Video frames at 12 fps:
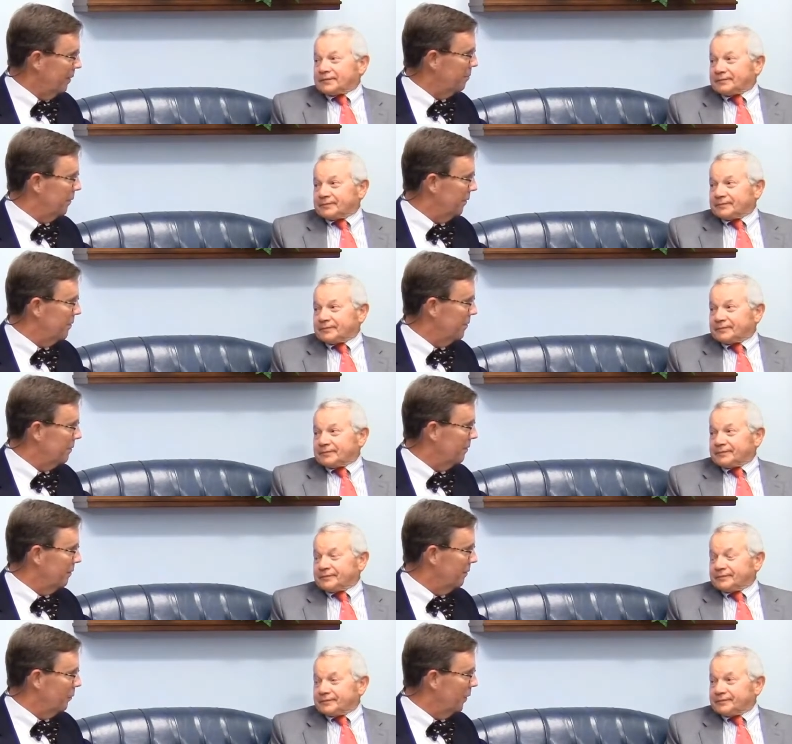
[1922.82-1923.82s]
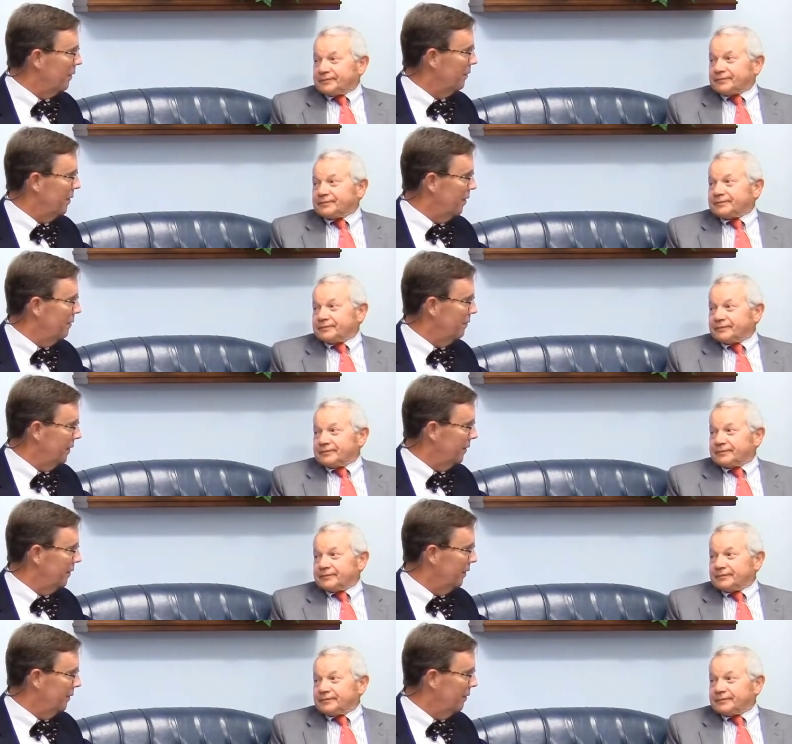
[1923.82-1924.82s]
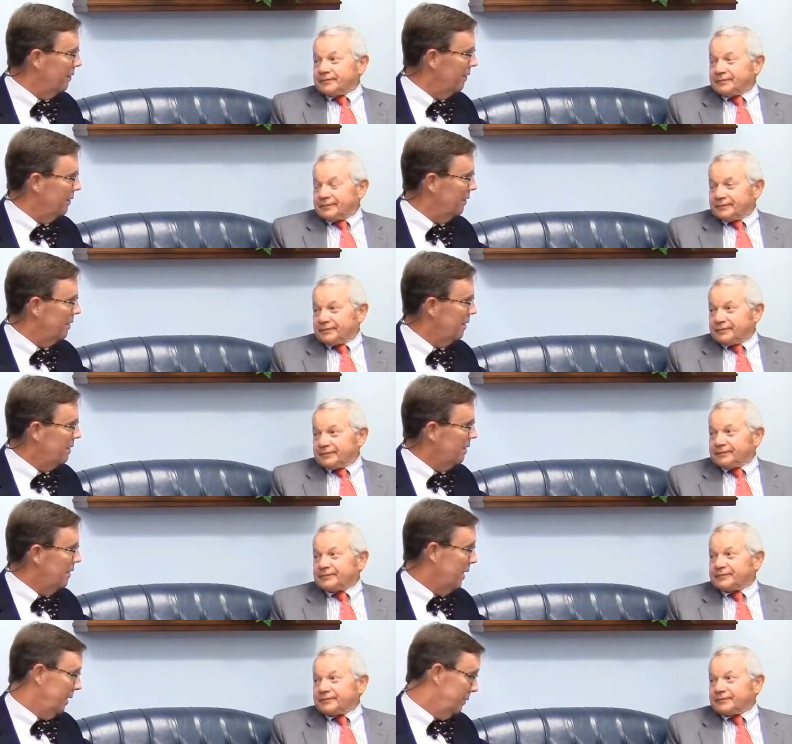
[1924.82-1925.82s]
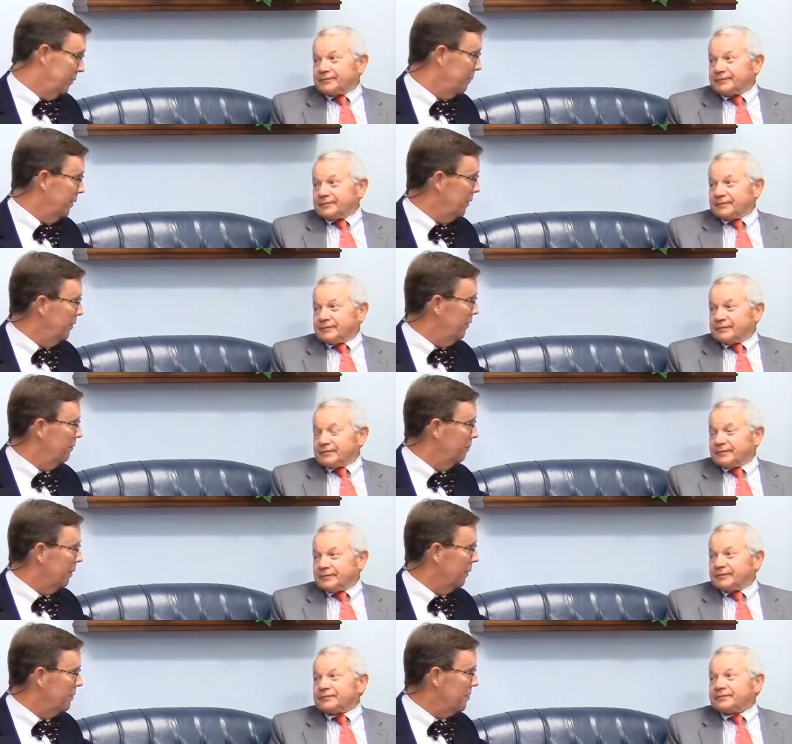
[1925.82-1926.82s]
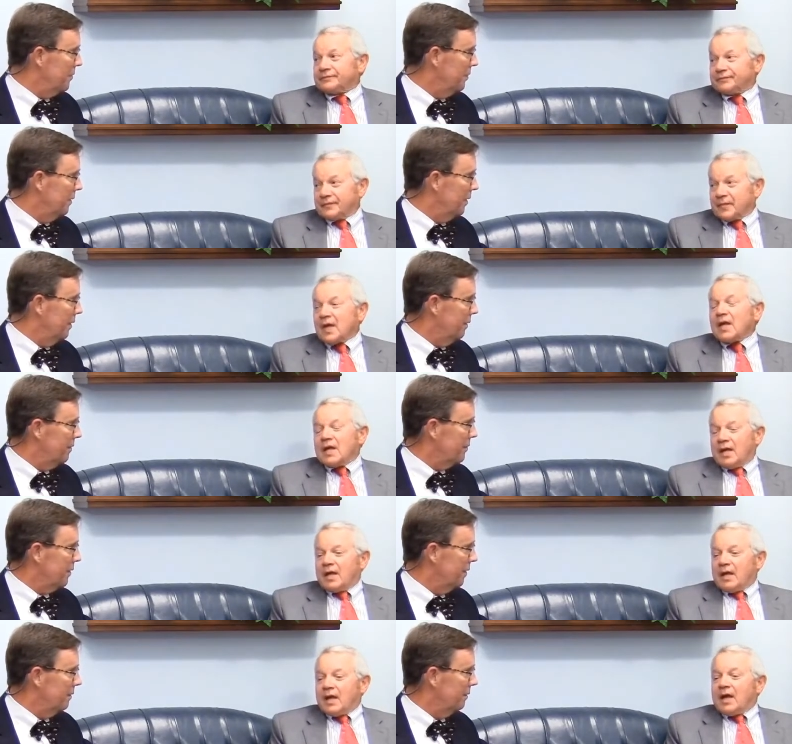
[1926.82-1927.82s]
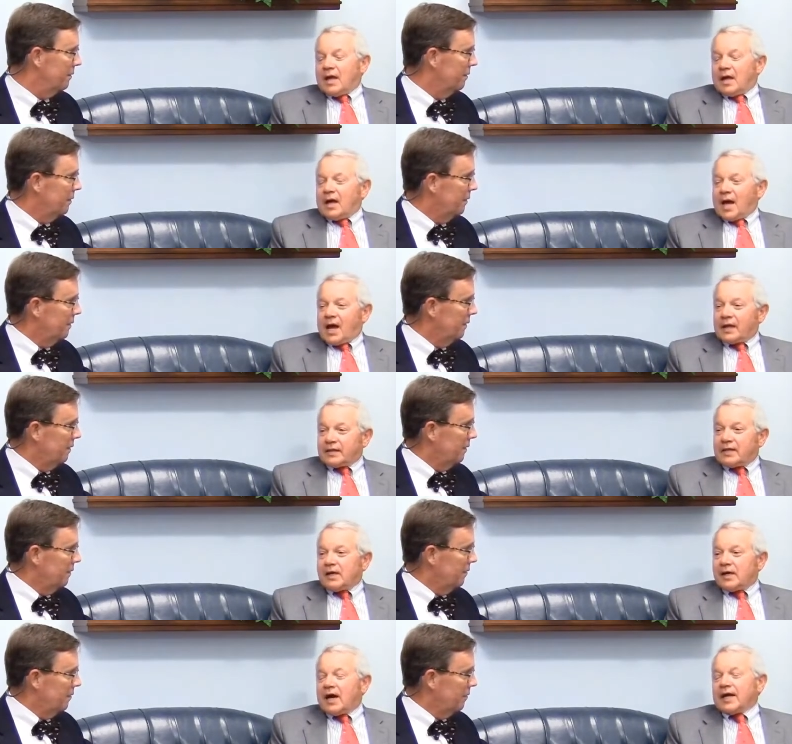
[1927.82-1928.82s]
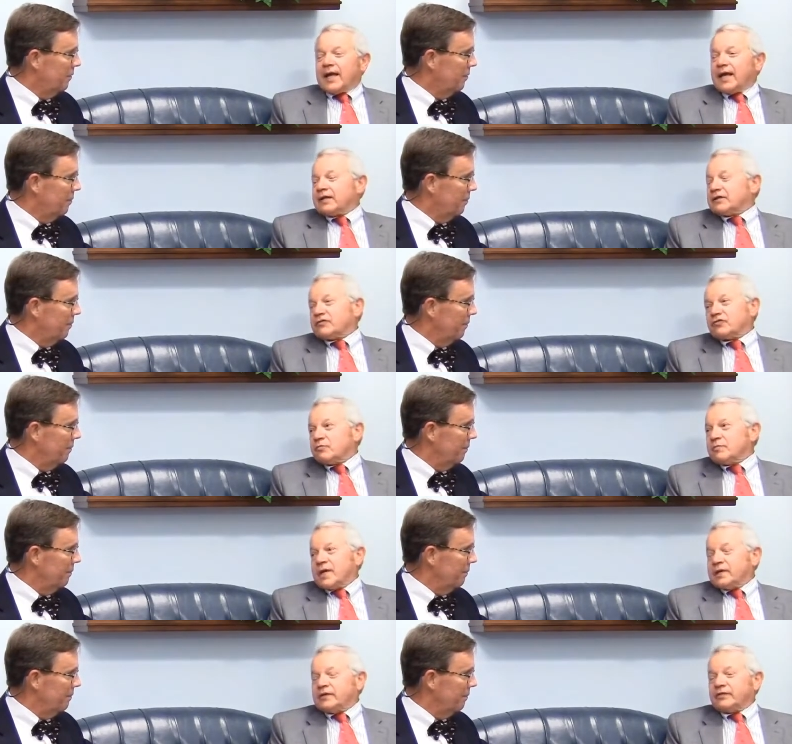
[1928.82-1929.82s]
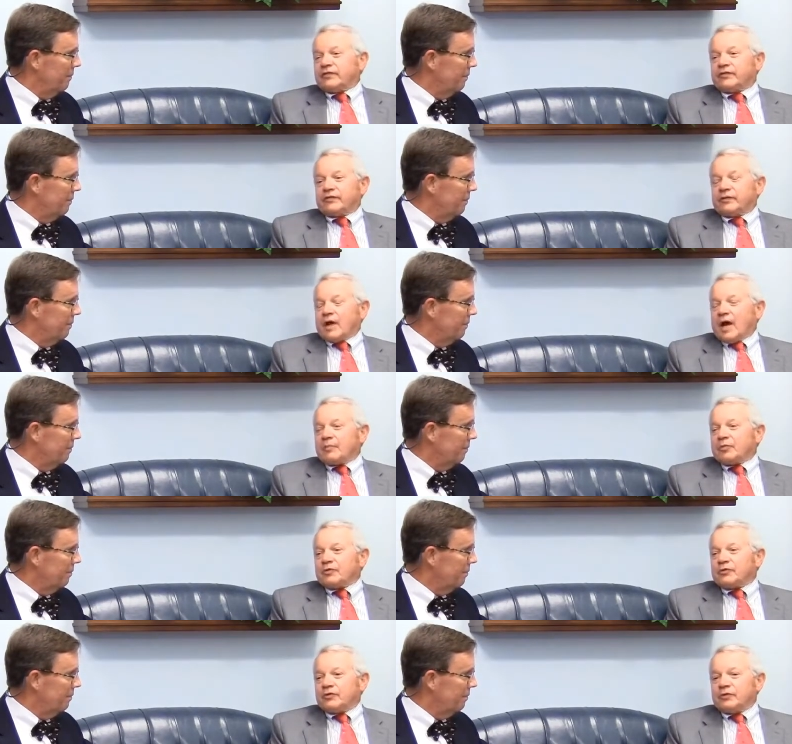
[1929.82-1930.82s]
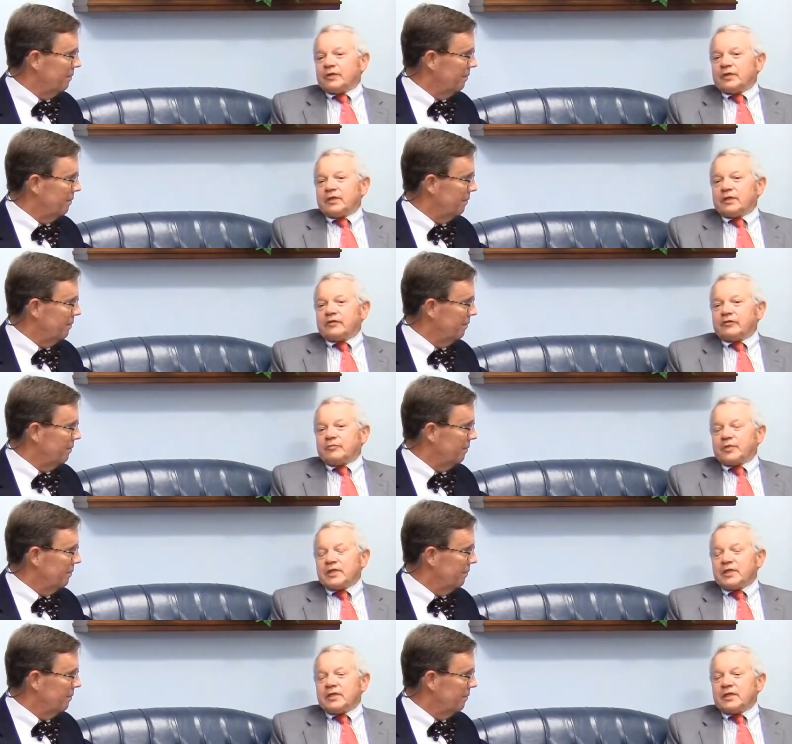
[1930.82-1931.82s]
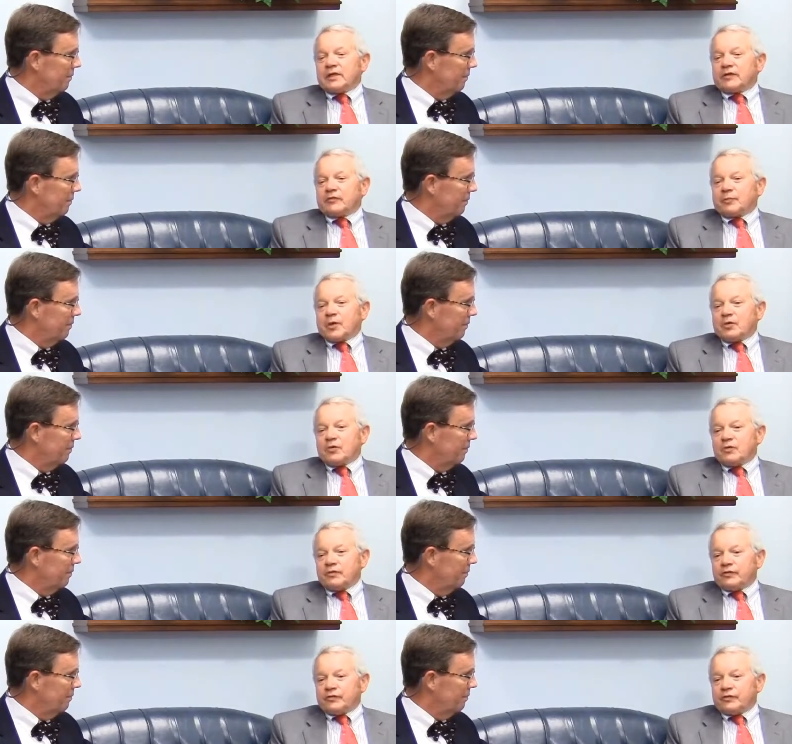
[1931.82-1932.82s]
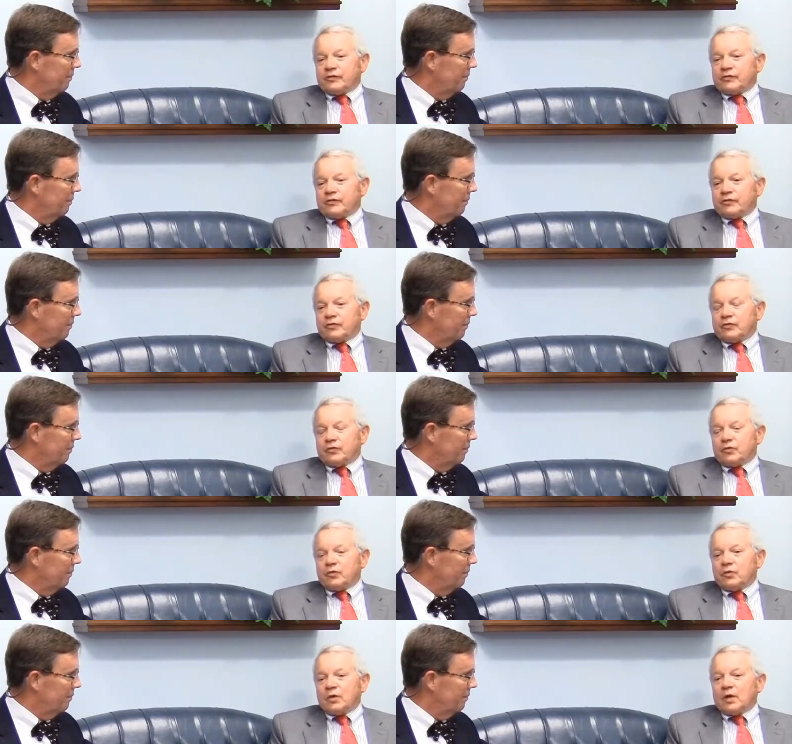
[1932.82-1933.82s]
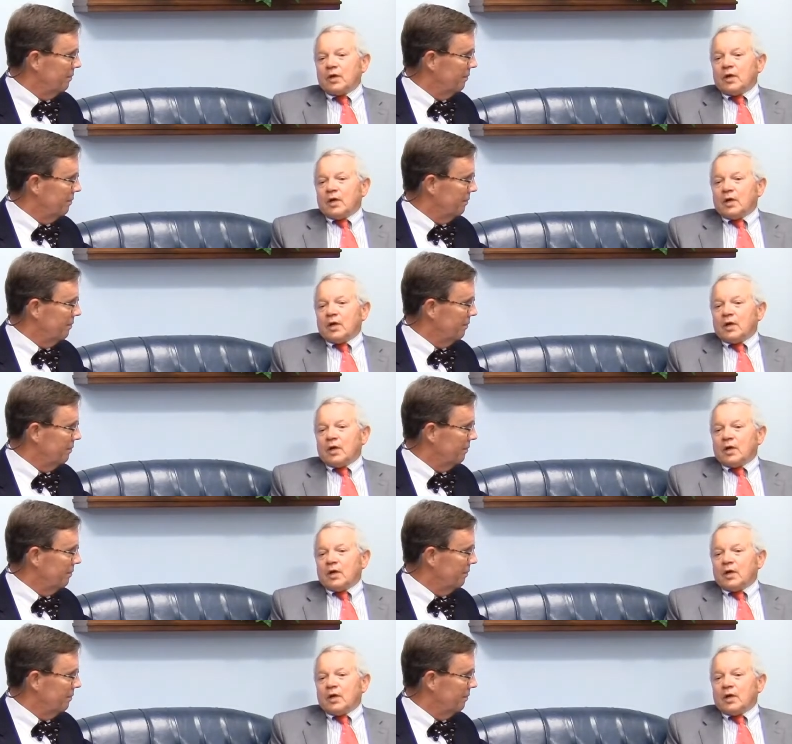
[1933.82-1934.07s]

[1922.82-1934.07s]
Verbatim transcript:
Speaker 1: people who are well known in the law and whom you knew personally also.
Speaker 2: Yeah, I had a tremendous opportunity to be exposed to